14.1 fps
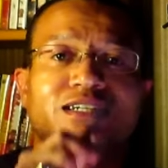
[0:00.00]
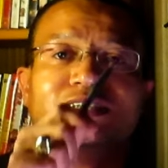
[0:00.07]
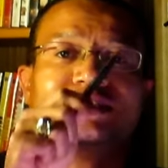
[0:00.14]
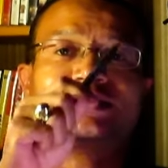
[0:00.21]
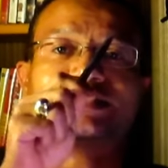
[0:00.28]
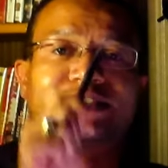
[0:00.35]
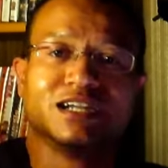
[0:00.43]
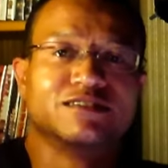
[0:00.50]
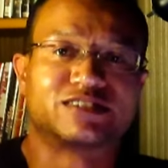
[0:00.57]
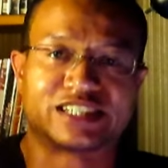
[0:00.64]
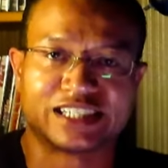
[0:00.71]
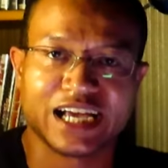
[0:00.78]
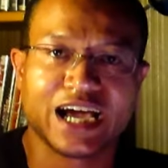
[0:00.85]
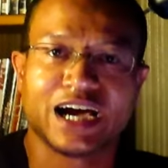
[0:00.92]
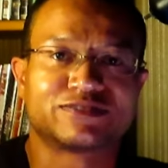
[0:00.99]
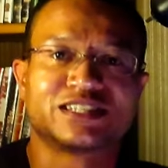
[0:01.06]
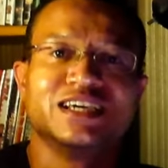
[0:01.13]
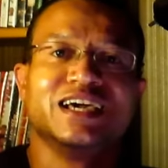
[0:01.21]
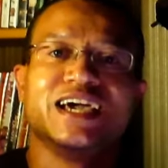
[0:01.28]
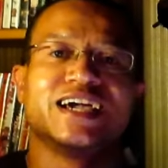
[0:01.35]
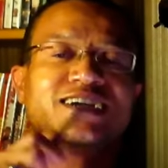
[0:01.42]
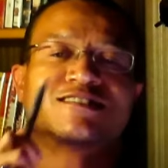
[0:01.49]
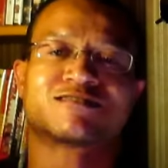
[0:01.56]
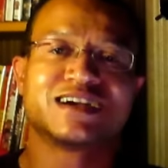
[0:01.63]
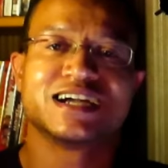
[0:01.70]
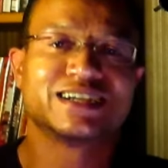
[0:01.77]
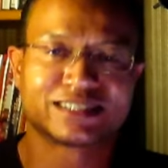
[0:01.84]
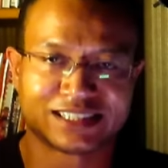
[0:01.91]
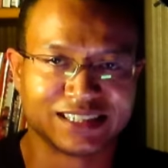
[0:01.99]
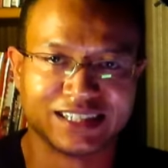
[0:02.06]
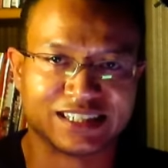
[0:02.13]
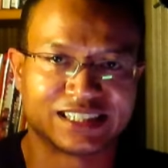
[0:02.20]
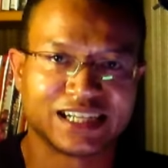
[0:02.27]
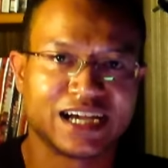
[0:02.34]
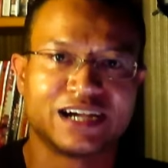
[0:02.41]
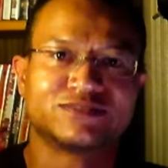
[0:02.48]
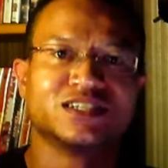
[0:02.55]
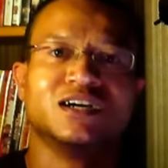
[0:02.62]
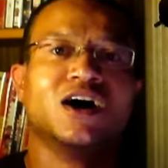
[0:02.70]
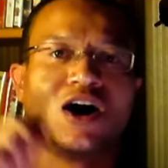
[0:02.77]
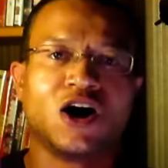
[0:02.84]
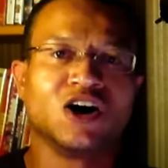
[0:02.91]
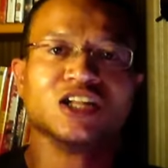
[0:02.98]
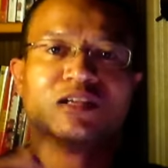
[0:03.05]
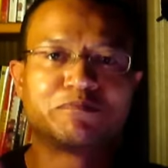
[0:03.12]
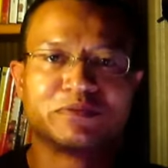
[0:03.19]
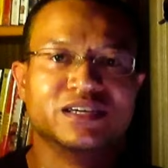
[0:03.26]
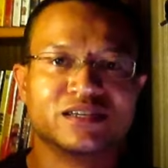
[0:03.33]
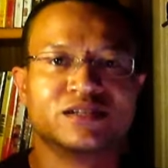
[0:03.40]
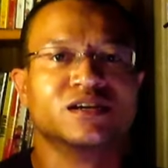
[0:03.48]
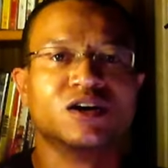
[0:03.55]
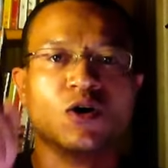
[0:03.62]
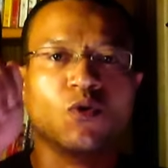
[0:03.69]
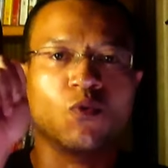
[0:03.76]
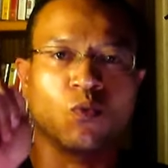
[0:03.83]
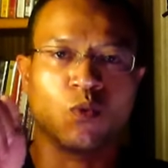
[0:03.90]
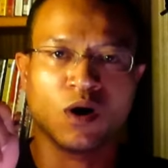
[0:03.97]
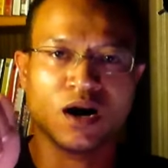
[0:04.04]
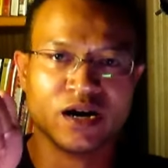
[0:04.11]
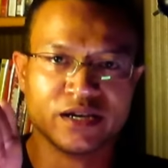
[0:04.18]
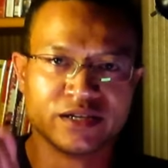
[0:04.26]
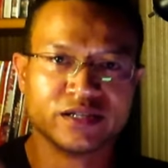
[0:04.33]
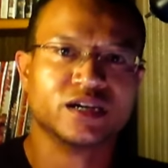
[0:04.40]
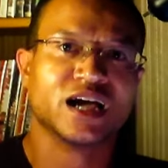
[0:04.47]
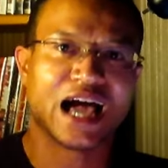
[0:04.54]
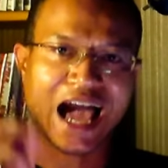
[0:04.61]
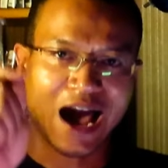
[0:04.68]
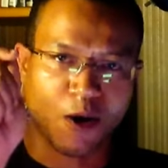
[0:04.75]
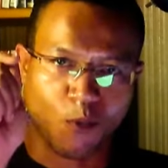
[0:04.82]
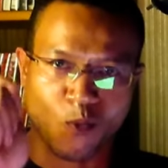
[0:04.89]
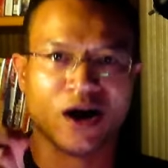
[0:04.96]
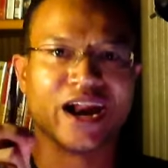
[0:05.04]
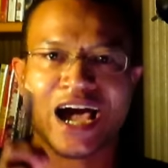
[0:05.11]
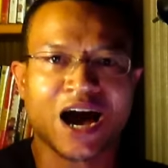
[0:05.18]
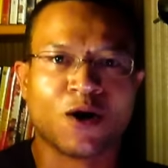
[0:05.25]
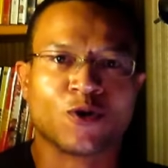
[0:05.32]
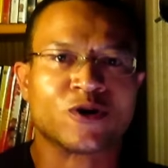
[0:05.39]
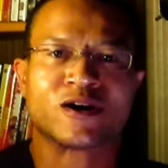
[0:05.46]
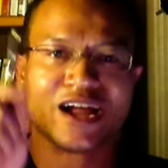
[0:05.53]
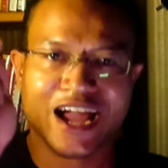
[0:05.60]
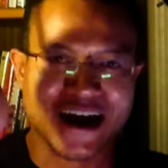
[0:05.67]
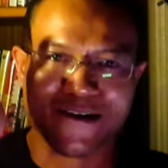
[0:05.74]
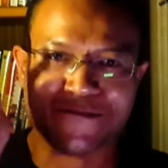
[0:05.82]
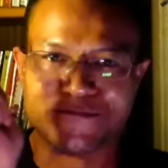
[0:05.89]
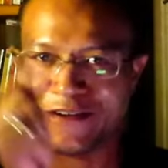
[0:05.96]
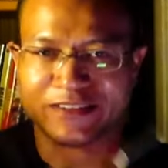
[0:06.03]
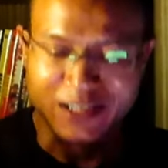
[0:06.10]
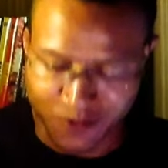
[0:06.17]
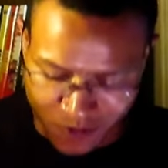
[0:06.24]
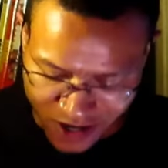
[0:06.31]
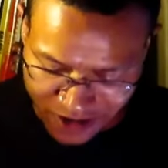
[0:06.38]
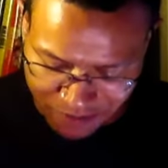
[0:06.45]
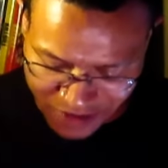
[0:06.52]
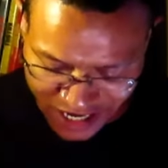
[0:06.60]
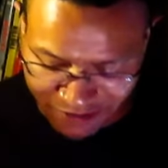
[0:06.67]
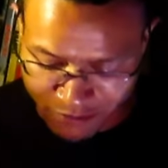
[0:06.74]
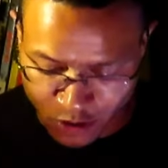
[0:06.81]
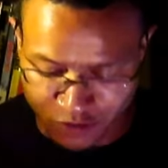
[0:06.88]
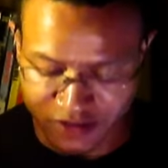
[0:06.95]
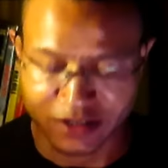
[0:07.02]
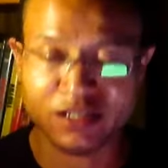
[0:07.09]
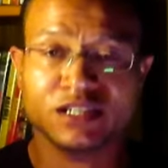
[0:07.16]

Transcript: son of Shaft, and grandson of Shaft all up in one 1 hour and 51-minute movie.